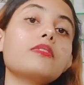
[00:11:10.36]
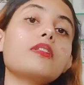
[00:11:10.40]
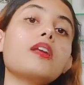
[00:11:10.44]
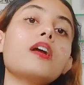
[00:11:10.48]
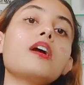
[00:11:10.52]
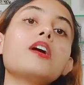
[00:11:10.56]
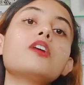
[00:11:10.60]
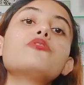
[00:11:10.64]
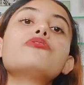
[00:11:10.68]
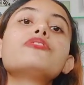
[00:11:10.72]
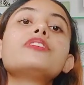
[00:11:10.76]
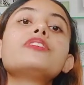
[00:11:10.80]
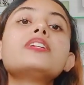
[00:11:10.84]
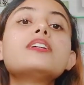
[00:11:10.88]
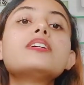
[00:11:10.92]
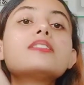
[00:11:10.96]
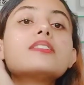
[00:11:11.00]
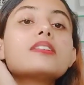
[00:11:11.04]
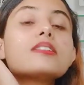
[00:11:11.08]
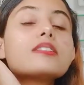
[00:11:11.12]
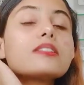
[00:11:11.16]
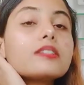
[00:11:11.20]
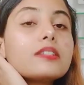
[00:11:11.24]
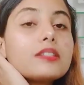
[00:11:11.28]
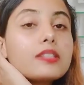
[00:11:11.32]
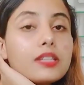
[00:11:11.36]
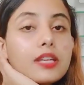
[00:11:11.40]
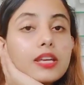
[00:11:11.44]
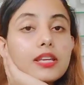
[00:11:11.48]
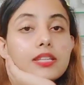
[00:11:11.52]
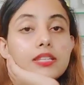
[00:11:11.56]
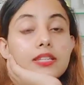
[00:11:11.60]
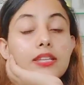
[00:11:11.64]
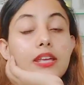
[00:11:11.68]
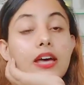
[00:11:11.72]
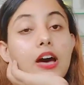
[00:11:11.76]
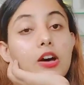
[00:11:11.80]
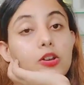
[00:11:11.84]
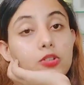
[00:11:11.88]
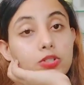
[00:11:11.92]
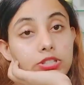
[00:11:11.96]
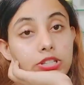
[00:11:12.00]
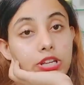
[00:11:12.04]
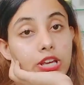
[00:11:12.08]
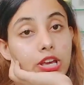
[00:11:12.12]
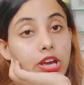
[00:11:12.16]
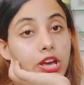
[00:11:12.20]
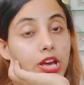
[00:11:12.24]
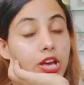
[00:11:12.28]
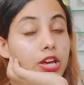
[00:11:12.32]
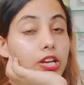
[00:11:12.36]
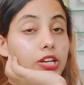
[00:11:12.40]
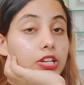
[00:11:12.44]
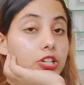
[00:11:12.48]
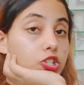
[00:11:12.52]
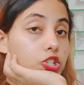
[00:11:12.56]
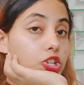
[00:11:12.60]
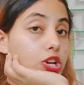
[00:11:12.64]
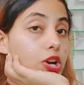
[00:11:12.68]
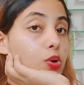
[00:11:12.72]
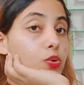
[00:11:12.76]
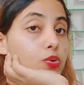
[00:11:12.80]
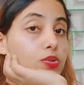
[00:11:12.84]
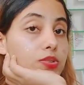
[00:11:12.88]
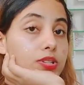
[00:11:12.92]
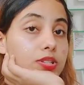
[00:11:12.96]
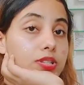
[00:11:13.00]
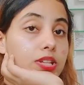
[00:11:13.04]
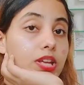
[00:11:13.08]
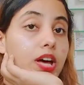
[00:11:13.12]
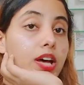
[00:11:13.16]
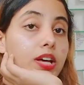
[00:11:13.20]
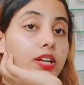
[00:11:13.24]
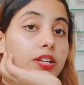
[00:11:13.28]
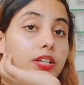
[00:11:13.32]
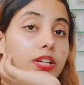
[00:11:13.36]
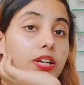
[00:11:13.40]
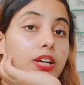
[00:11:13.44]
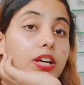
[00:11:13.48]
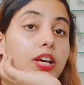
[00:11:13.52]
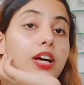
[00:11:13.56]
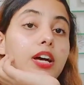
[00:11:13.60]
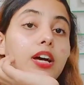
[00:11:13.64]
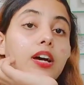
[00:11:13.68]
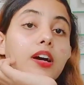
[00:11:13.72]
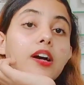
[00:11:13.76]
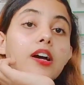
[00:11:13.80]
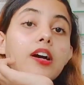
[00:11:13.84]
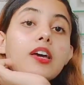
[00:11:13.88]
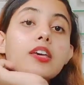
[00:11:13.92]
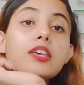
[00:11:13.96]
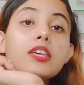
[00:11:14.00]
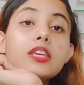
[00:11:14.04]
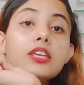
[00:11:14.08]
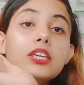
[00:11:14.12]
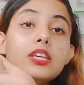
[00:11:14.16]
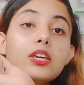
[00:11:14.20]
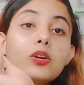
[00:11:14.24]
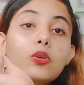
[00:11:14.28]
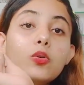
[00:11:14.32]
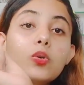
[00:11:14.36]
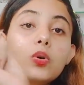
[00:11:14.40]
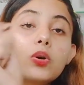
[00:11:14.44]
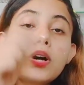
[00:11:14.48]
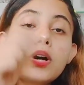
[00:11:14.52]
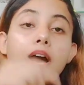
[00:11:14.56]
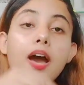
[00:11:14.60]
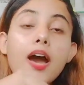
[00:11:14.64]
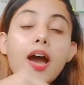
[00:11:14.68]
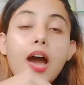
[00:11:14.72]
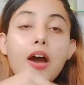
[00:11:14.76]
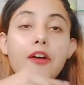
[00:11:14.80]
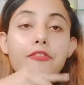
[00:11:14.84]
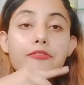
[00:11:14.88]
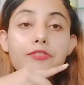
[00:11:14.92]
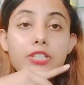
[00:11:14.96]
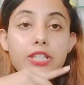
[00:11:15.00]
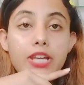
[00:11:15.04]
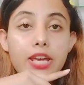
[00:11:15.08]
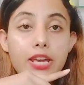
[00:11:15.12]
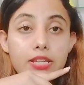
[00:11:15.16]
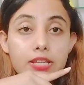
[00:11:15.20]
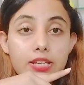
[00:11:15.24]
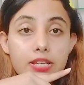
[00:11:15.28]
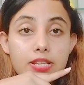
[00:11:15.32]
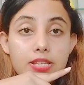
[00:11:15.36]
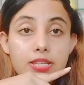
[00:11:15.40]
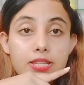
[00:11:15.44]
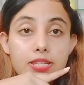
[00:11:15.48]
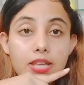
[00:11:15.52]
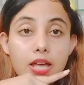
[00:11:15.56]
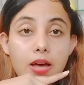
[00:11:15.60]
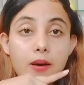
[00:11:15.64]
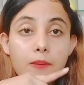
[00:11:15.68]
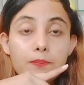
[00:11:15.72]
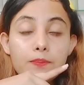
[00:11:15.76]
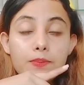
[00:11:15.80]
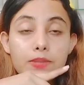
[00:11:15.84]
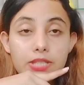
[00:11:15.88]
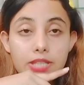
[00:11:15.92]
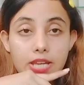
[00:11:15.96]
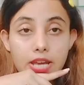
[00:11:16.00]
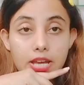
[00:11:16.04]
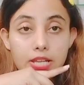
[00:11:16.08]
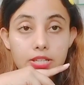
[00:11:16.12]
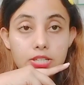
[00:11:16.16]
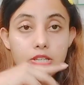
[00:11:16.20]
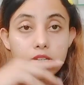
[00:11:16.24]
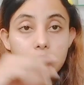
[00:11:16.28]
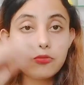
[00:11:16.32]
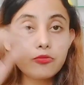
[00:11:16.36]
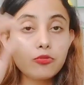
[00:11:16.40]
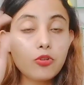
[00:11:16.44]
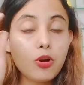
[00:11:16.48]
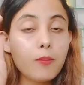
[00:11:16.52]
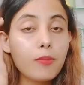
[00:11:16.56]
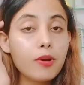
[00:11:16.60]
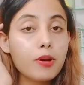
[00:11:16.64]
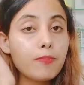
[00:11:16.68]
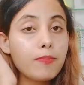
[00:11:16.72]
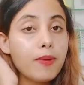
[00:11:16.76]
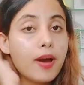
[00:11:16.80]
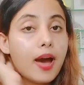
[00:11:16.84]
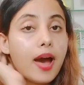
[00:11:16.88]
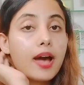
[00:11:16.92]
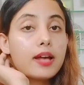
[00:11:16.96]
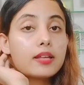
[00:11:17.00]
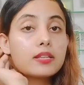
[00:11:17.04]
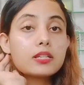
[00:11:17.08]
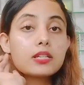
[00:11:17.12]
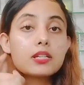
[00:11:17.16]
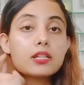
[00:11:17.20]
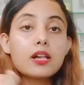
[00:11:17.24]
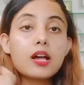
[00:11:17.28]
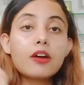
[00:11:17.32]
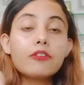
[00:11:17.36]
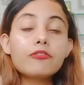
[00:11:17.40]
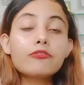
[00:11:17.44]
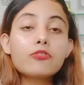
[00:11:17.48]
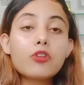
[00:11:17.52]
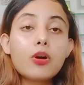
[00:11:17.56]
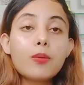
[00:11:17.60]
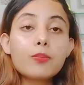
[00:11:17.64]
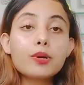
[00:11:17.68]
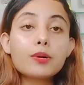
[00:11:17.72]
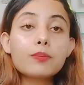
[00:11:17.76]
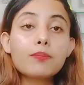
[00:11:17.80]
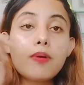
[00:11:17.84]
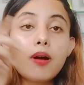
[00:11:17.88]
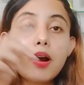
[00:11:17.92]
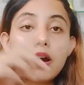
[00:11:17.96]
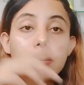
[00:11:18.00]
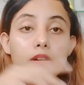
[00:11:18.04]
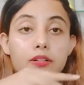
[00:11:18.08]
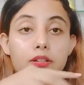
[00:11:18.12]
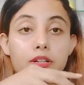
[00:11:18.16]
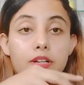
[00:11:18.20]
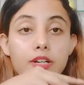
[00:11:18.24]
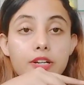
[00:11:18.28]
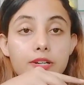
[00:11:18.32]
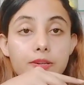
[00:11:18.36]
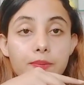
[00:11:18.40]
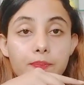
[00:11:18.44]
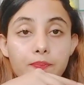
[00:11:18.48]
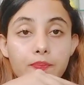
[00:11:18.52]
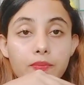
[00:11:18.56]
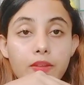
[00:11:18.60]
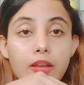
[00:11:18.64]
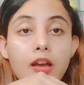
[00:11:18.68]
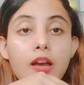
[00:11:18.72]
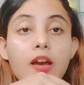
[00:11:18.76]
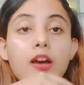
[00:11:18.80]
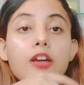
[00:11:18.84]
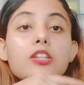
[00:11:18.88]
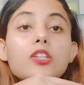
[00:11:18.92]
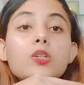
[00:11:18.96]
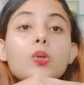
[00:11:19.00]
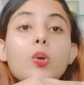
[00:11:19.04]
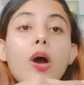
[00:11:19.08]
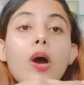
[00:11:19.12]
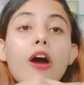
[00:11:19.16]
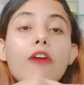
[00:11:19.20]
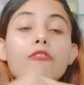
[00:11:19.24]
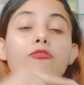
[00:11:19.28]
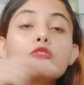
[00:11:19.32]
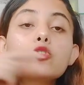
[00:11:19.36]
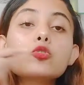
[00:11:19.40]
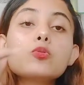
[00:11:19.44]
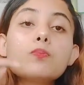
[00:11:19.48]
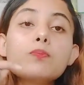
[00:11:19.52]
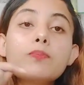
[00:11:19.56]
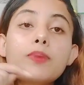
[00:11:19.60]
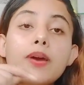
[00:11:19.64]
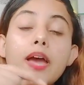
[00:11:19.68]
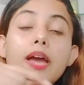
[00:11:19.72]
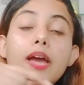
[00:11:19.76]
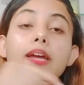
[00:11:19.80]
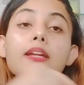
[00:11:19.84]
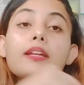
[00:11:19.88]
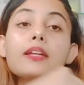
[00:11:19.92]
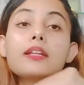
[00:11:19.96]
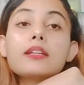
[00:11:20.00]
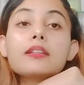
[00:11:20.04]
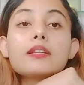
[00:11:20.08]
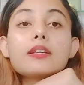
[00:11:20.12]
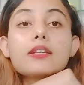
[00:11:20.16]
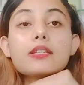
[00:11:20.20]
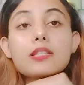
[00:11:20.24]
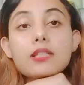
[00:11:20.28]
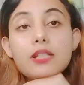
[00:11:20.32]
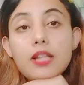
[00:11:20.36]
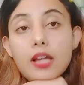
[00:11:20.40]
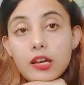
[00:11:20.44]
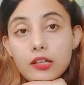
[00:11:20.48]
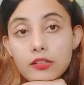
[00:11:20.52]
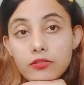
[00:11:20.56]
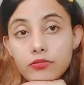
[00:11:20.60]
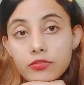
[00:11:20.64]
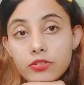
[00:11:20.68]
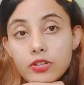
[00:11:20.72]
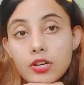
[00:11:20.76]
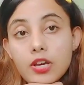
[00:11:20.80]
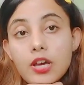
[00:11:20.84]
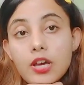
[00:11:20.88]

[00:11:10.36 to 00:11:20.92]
If Venus is in sixth house, it shows that you have taken some debt from your past life from your partner. You have to pay it in this life.